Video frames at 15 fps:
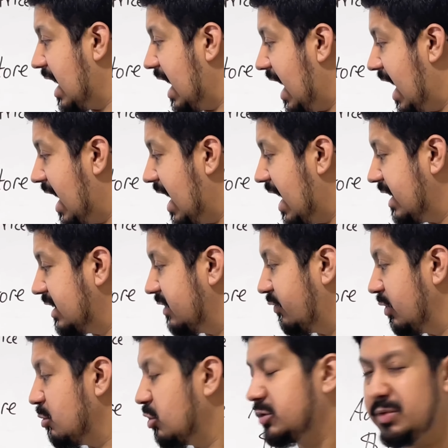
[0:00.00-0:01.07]
And if we
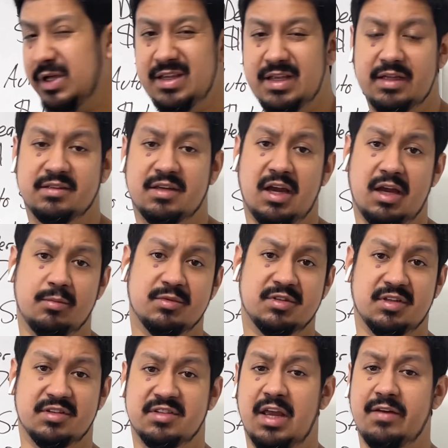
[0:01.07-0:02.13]
multiply that times a
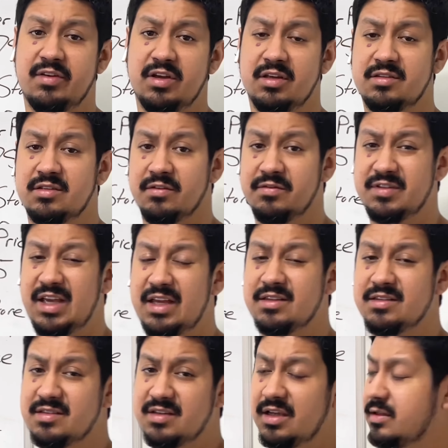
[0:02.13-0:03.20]
savings of 10
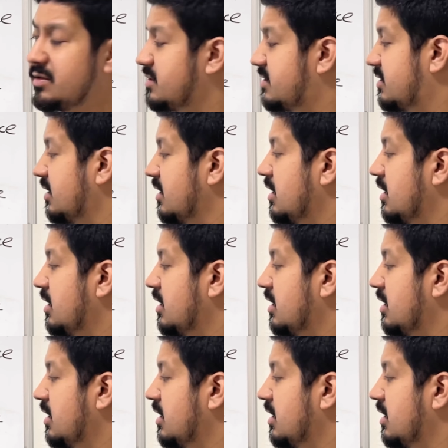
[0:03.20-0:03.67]
cents,